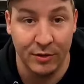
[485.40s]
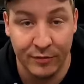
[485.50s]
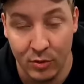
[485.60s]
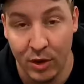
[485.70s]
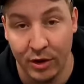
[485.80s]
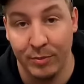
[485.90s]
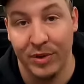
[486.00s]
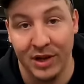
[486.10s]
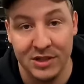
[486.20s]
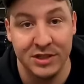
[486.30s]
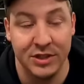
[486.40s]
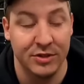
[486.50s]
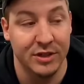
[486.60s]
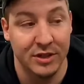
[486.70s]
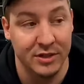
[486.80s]
know, a few $100, you
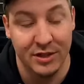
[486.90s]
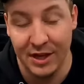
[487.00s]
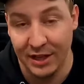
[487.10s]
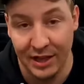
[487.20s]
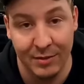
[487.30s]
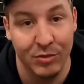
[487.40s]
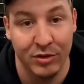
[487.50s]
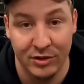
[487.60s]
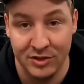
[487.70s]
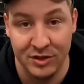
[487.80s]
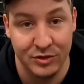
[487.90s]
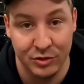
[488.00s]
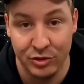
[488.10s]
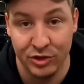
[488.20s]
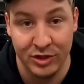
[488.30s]
know, you got labor and the seals are
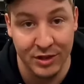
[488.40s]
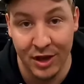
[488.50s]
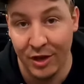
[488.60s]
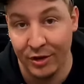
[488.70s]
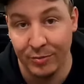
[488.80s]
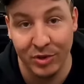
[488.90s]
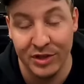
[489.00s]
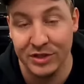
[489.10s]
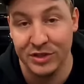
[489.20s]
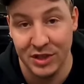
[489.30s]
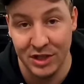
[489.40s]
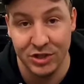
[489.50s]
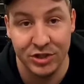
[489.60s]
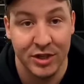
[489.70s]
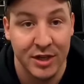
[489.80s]
usually $100+
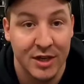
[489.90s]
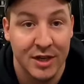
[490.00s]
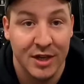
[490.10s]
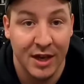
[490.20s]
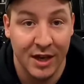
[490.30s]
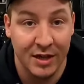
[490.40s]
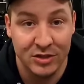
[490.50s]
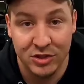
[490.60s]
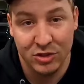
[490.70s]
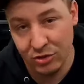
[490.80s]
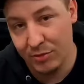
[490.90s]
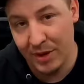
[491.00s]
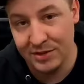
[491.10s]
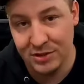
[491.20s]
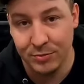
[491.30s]
each. And so, you know, you
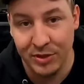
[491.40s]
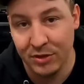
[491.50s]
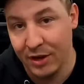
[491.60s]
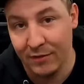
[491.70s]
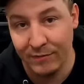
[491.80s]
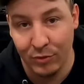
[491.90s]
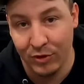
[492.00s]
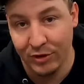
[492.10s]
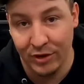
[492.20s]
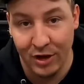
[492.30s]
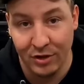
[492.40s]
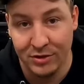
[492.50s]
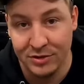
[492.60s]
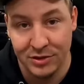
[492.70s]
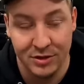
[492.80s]
might still be around
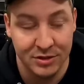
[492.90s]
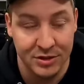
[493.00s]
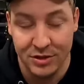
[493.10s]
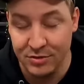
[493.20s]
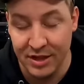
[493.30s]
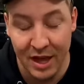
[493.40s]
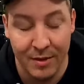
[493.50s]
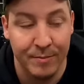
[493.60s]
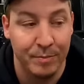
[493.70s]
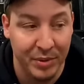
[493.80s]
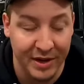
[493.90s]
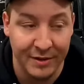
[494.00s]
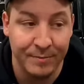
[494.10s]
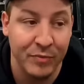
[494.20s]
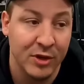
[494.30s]
$400 to do that.
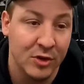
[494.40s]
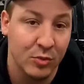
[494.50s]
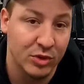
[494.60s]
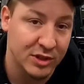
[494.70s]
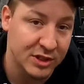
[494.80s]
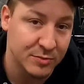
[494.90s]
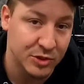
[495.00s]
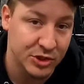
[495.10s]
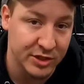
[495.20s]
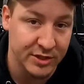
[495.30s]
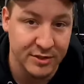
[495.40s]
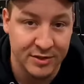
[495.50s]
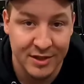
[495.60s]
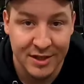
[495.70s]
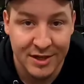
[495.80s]
But with these machines,